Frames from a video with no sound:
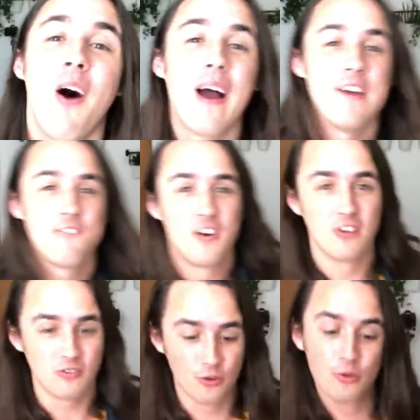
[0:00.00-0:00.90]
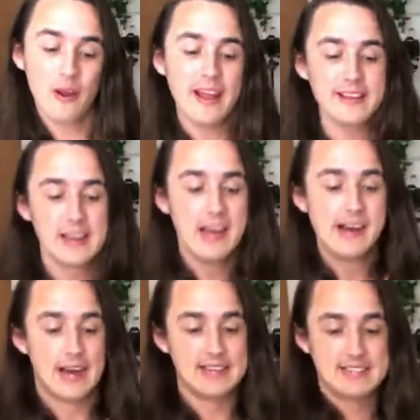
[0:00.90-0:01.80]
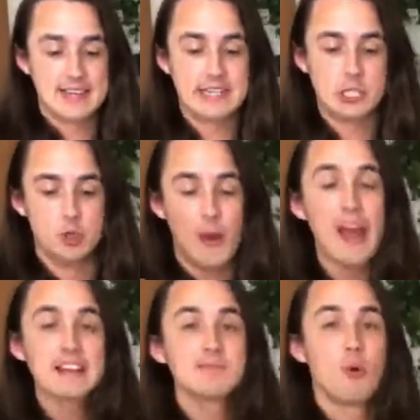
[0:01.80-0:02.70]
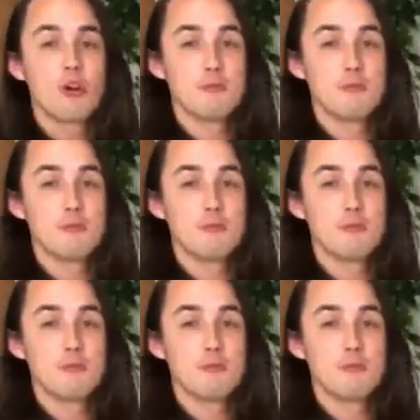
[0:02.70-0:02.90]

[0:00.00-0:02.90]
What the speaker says: It felt great. I set it to export,